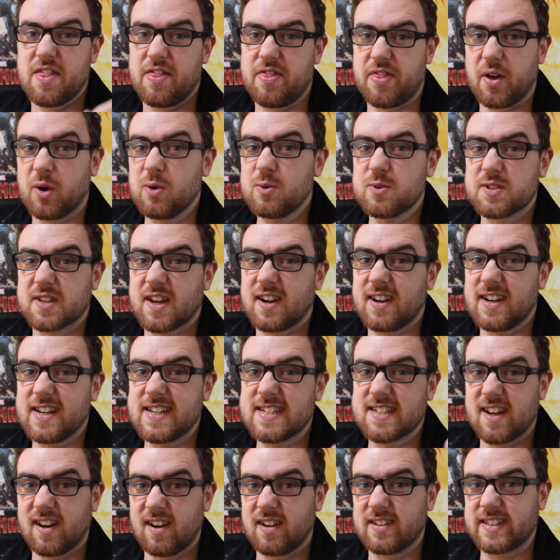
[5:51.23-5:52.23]
Those
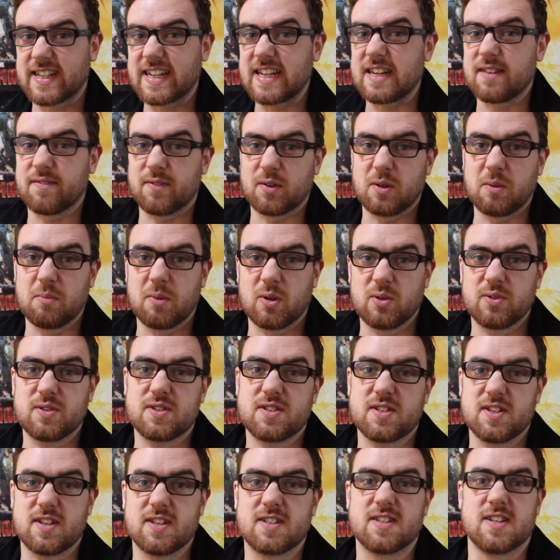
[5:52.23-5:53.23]
guys aren't evil
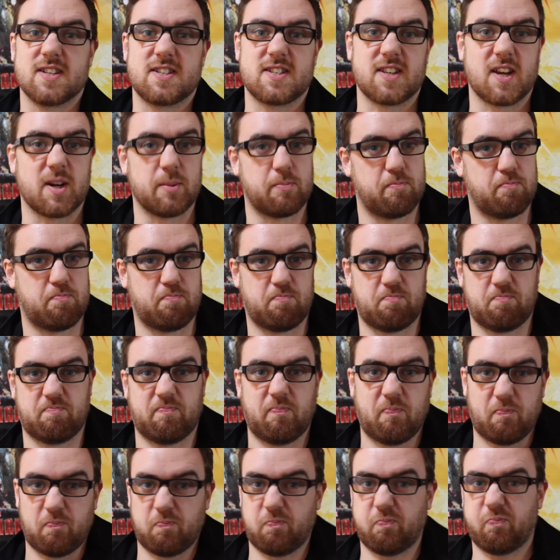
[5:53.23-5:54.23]
monsters, so
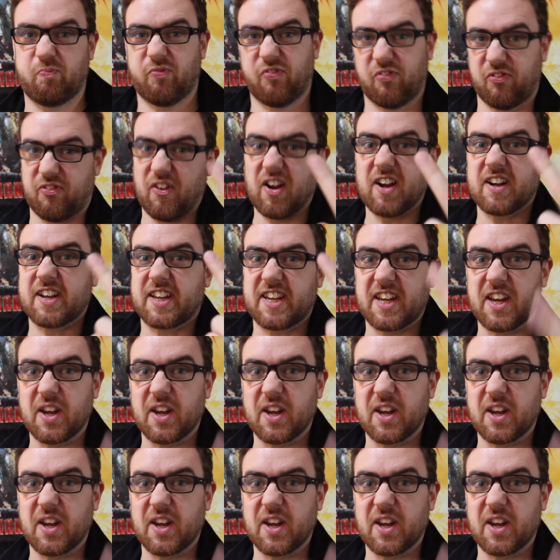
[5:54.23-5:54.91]
fuck